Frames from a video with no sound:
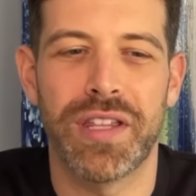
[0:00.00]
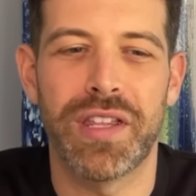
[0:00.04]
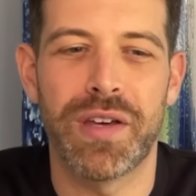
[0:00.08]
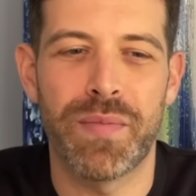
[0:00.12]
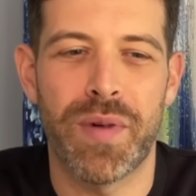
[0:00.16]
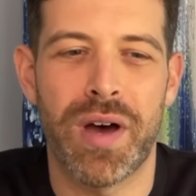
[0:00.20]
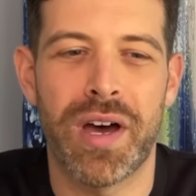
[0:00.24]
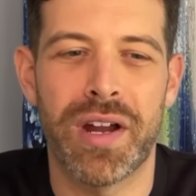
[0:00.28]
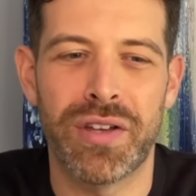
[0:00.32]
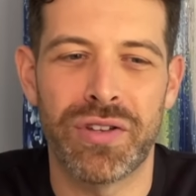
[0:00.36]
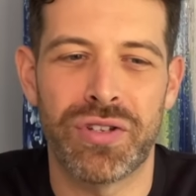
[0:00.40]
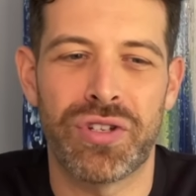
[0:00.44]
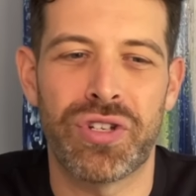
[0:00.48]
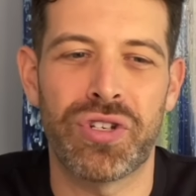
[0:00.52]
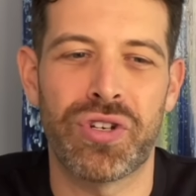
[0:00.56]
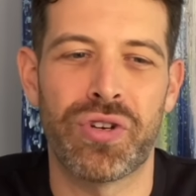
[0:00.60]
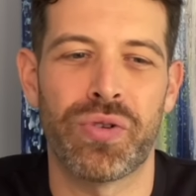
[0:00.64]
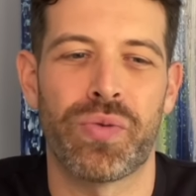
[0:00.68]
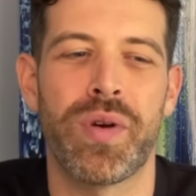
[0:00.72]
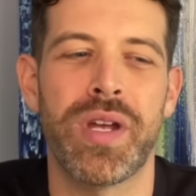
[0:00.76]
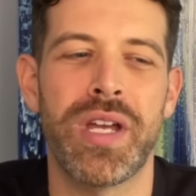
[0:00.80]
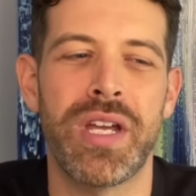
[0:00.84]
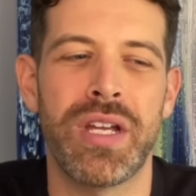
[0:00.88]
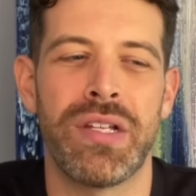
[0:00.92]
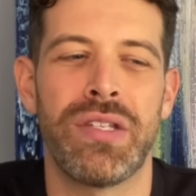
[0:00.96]
them on a
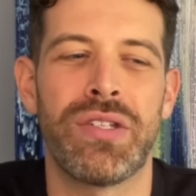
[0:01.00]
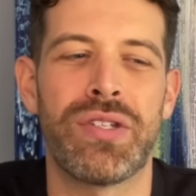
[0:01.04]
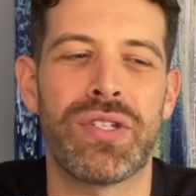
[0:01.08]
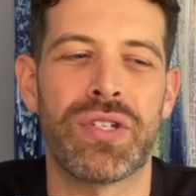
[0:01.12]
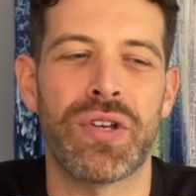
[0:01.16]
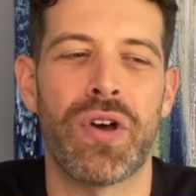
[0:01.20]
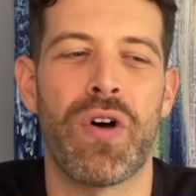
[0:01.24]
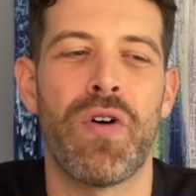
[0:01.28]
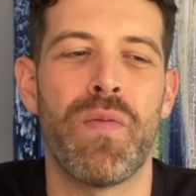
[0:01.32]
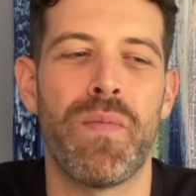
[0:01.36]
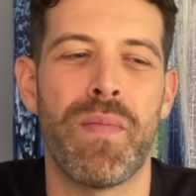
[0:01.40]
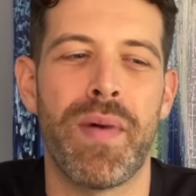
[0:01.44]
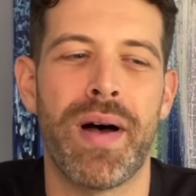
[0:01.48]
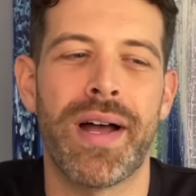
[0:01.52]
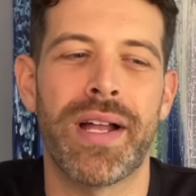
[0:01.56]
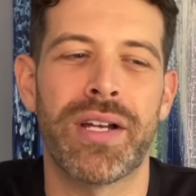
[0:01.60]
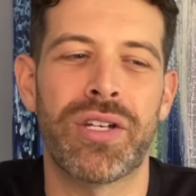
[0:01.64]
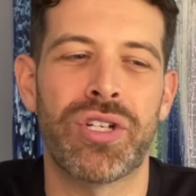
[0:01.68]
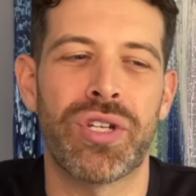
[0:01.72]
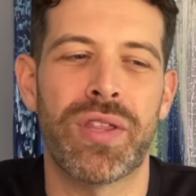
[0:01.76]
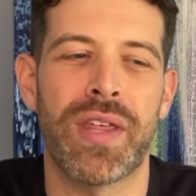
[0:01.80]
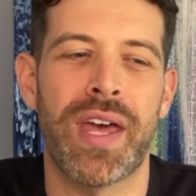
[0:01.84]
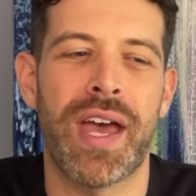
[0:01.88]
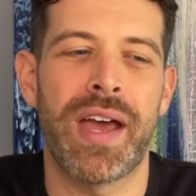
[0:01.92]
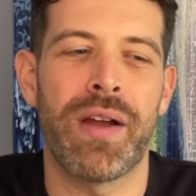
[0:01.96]
screen so
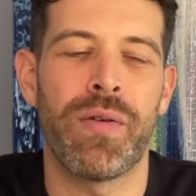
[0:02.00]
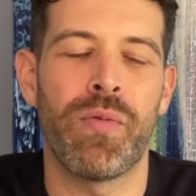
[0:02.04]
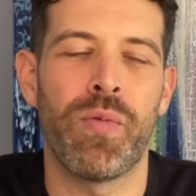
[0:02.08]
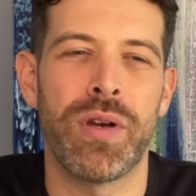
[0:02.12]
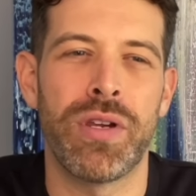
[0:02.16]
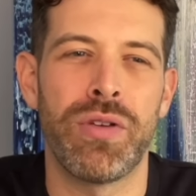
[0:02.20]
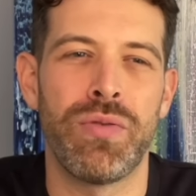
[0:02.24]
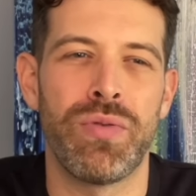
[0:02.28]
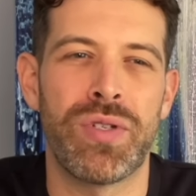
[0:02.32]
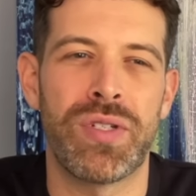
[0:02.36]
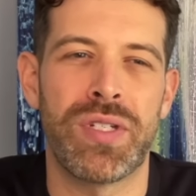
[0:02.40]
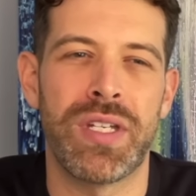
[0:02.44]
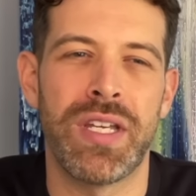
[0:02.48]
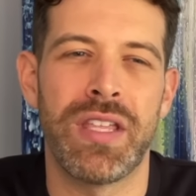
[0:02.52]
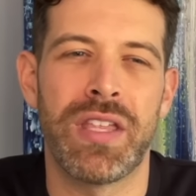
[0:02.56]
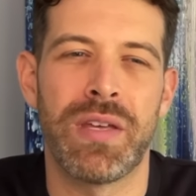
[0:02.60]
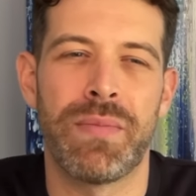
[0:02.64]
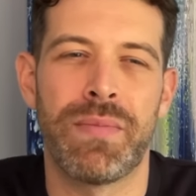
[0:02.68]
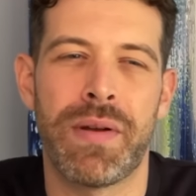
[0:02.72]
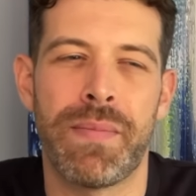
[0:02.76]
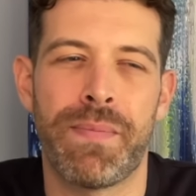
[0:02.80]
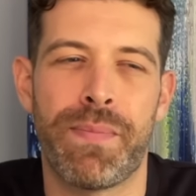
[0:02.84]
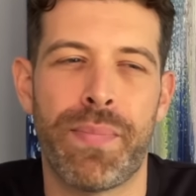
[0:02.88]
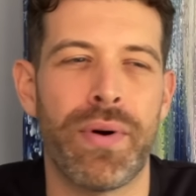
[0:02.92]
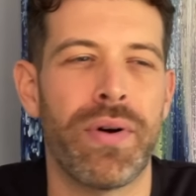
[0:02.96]
much that when you see them
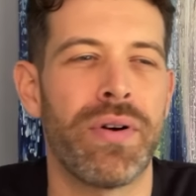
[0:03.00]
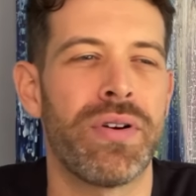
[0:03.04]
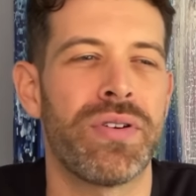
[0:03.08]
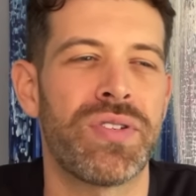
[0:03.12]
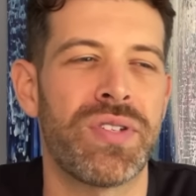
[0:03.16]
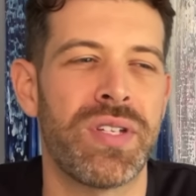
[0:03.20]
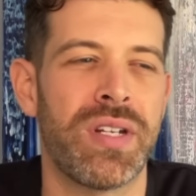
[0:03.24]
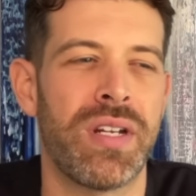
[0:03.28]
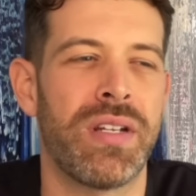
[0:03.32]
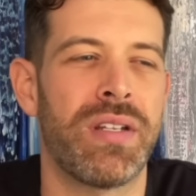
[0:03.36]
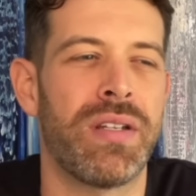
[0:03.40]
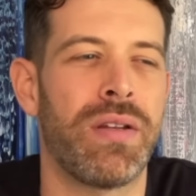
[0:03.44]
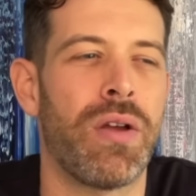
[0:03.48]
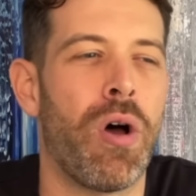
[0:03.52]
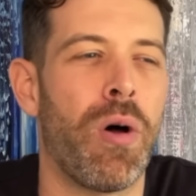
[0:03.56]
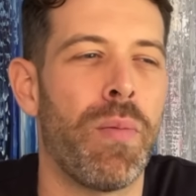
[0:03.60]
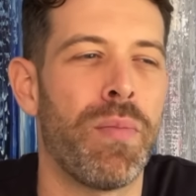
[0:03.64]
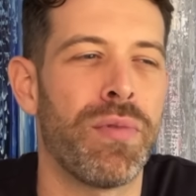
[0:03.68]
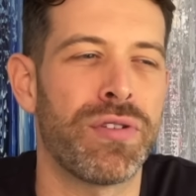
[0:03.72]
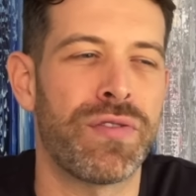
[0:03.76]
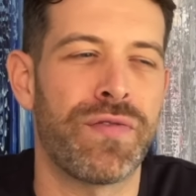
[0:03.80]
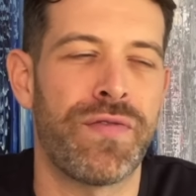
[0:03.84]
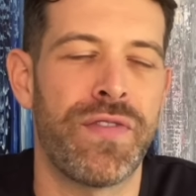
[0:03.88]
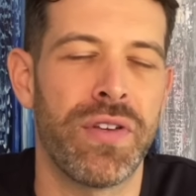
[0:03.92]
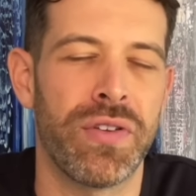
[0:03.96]
in person, it
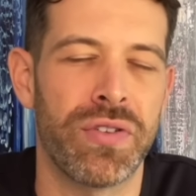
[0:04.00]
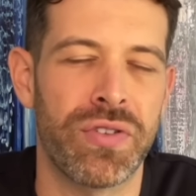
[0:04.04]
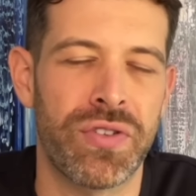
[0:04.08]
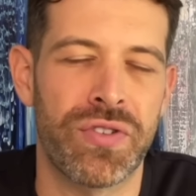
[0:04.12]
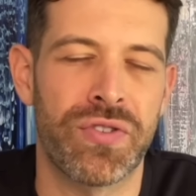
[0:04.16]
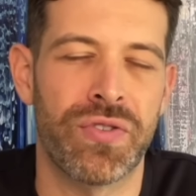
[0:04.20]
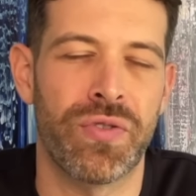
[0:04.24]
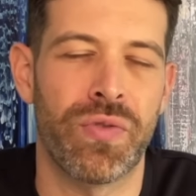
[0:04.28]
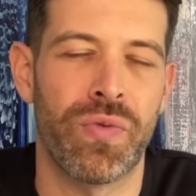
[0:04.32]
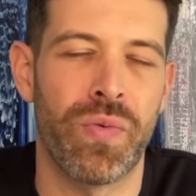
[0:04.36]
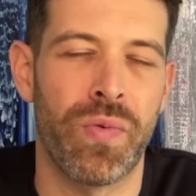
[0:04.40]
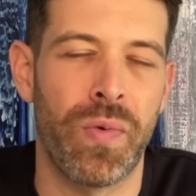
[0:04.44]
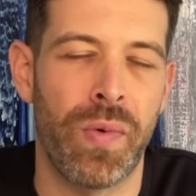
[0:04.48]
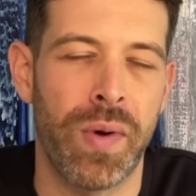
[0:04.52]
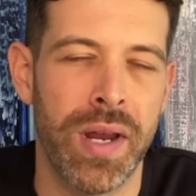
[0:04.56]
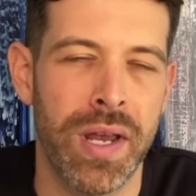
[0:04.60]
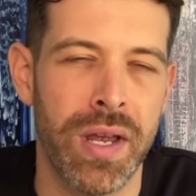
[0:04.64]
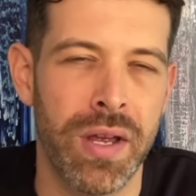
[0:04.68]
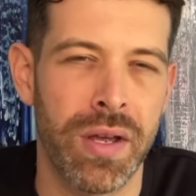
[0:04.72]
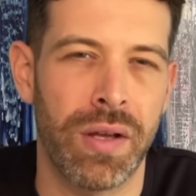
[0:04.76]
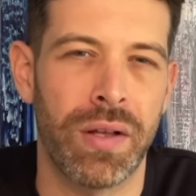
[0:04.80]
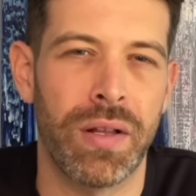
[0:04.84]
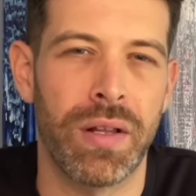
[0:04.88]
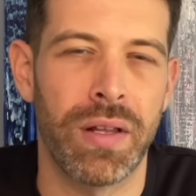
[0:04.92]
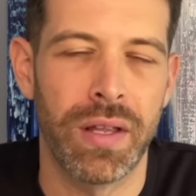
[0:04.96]
almost feels
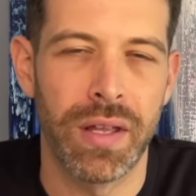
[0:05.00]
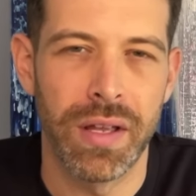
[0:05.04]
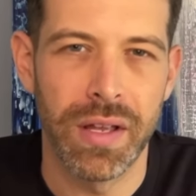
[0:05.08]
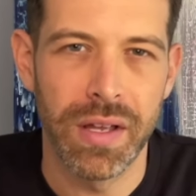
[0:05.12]
surreal.